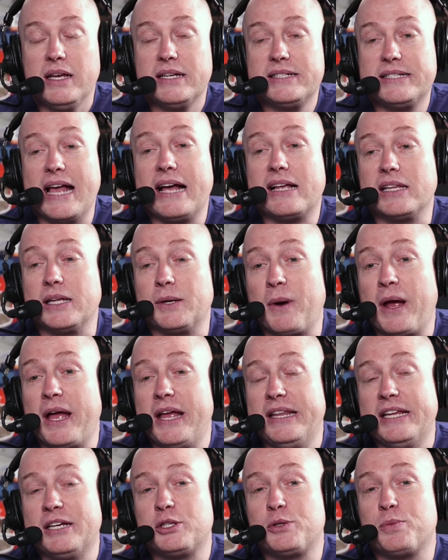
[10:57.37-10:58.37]
Exactly, right?
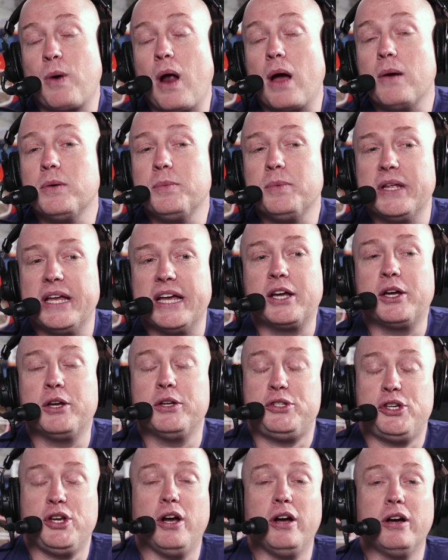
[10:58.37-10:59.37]
And there's probably a
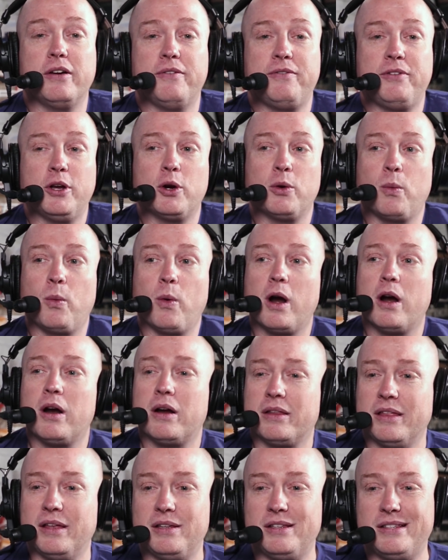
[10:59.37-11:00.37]
good chunk of your
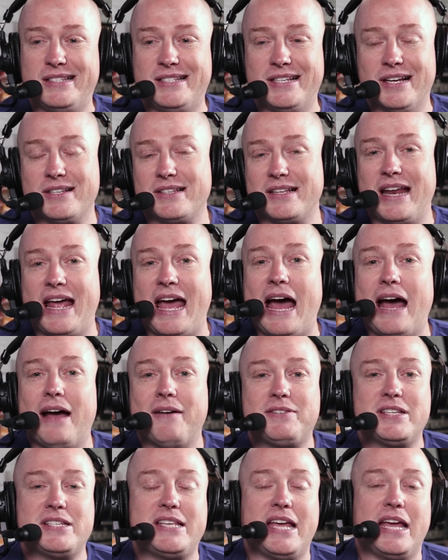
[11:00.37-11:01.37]
work that doesn't
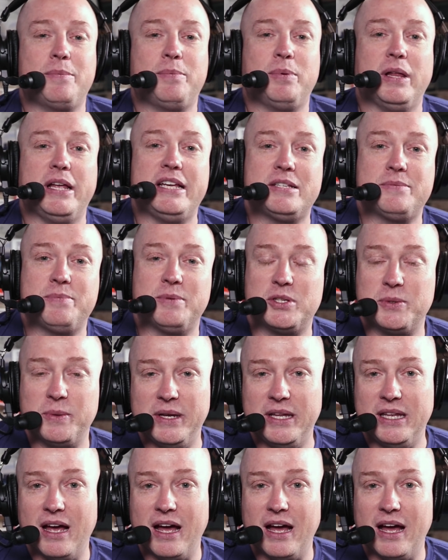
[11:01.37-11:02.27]
have to take place between